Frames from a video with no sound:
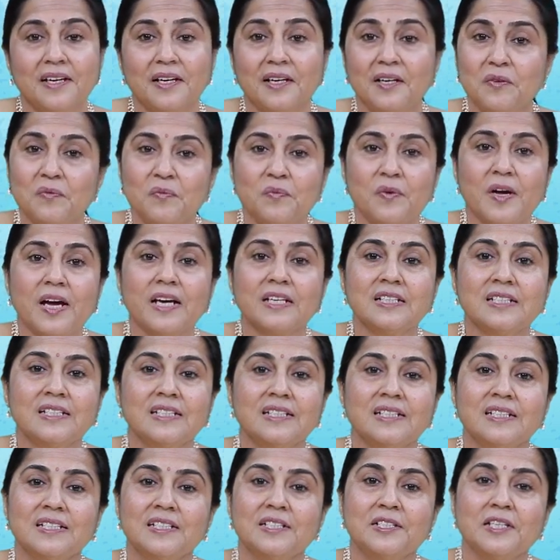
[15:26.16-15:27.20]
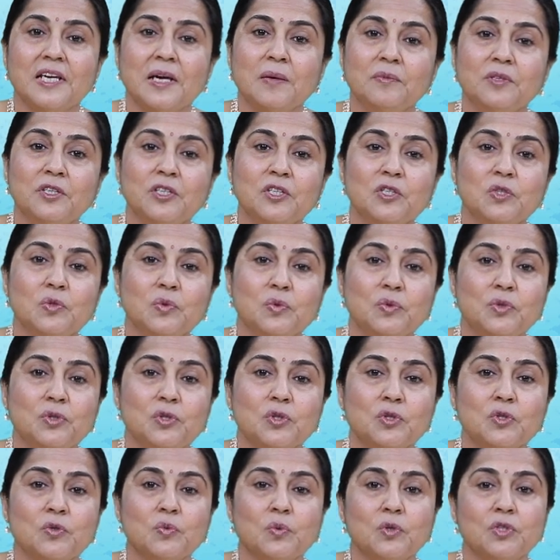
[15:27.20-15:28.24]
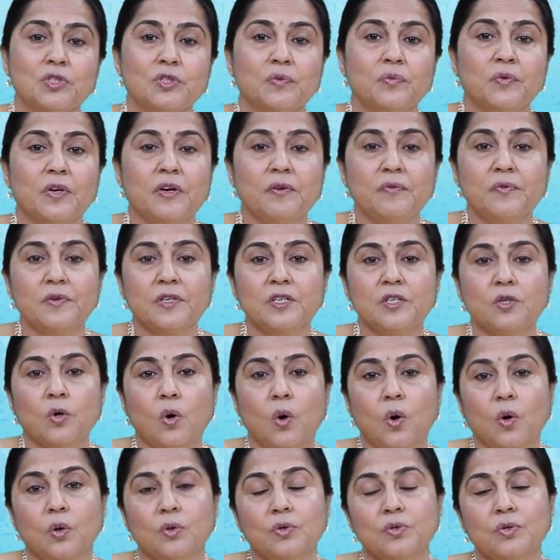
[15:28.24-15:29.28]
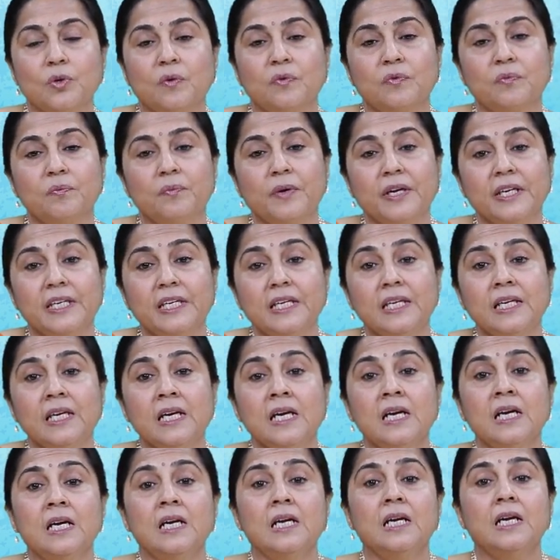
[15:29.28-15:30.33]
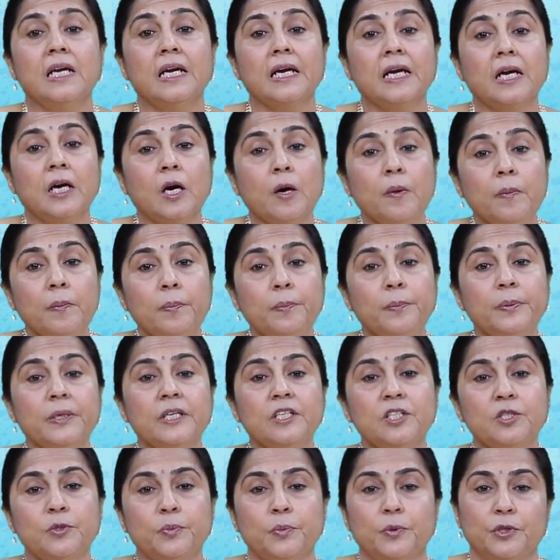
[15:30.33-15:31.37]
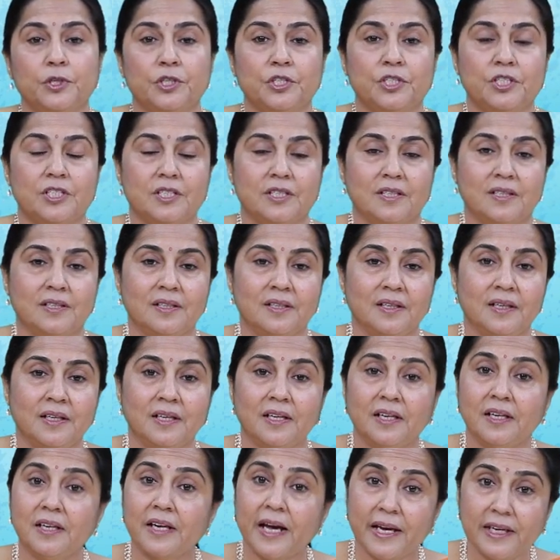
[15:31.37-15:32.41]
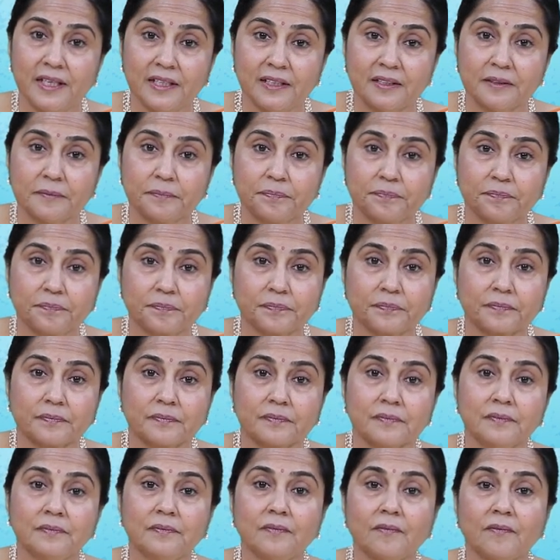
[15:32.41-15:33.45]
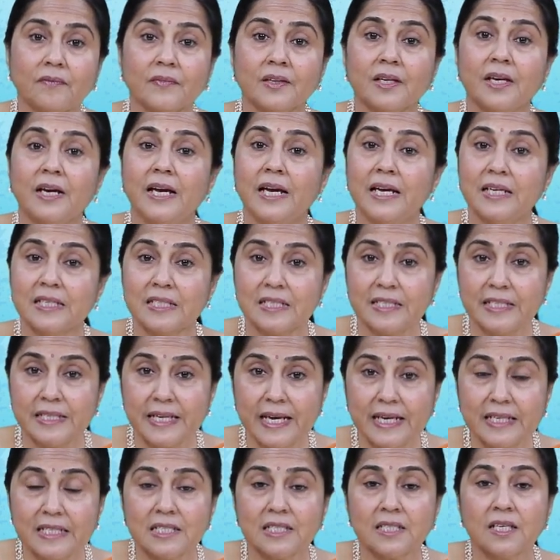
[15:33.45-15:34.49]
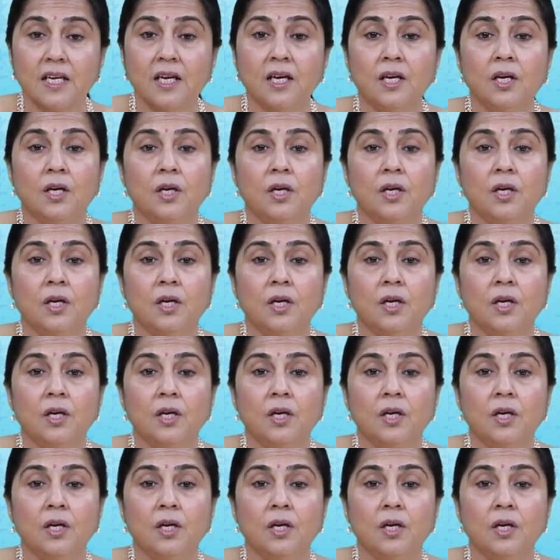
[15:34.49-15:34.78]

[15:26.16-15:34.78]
In fact, Gemini Studios was the favorite haunt of many accomplished poets like SDS